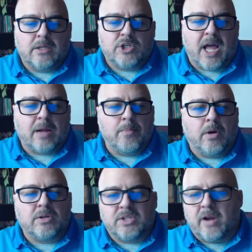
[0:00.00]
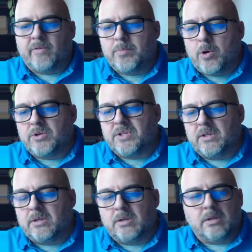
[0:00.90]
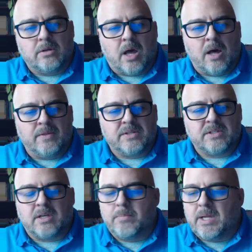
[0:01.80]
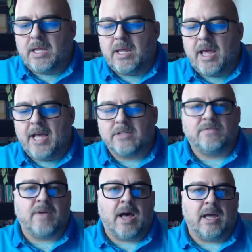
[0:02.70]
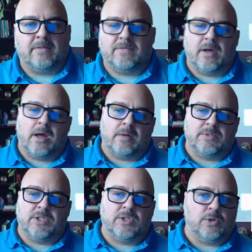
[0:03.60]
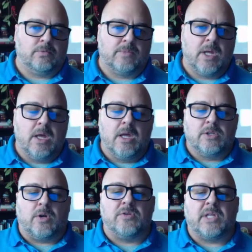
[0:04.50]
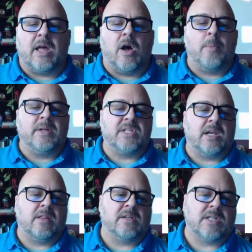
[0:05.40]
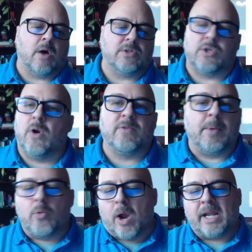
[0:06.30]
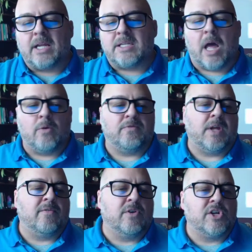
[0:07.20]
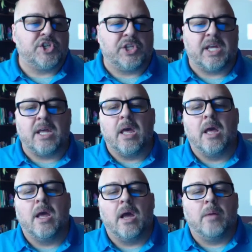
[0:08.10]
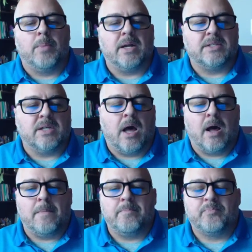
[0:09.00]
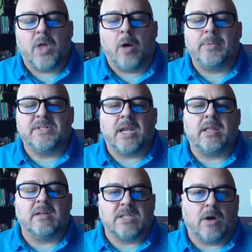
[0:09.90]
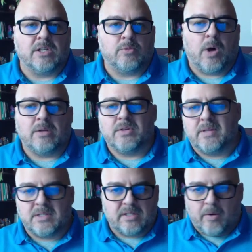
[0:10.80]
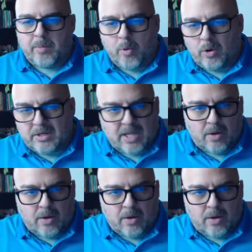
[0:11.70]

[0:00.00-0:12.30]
check marks. Every person on this committee has 5 to do. So here's the layout. I'll be sending this out, so you don't have to be writing it down feverishly, but I'll be sending this out as well. So this is how I broke it